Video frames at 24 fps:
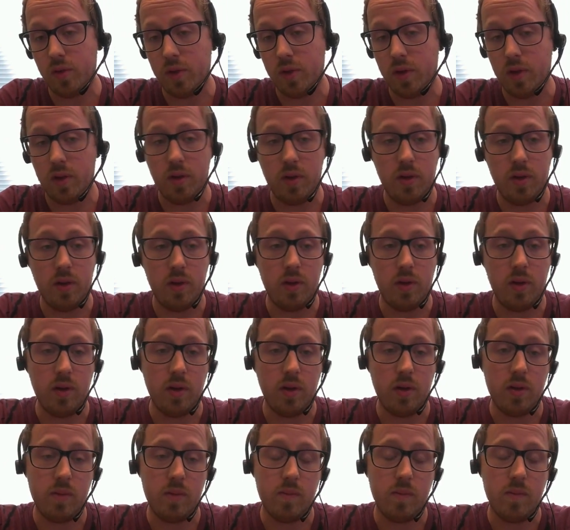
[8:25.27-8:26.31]
the
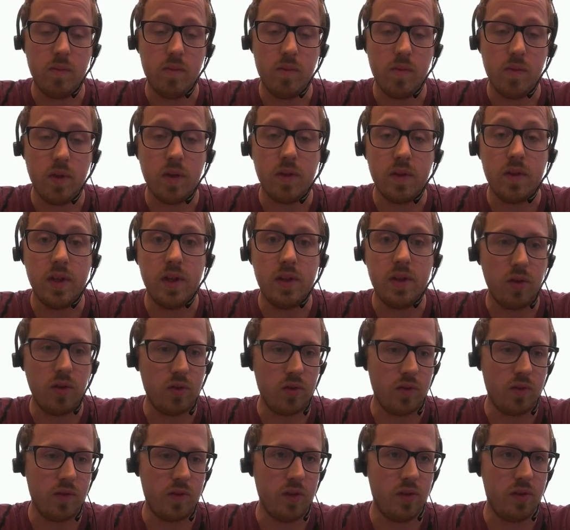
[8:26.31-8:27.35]

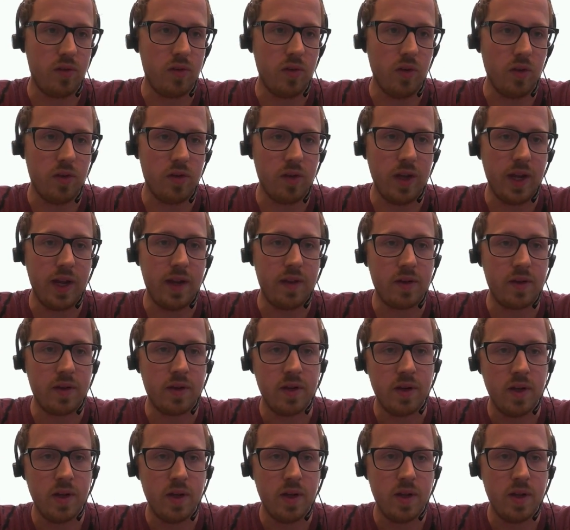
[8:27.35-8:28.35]
details of this search later.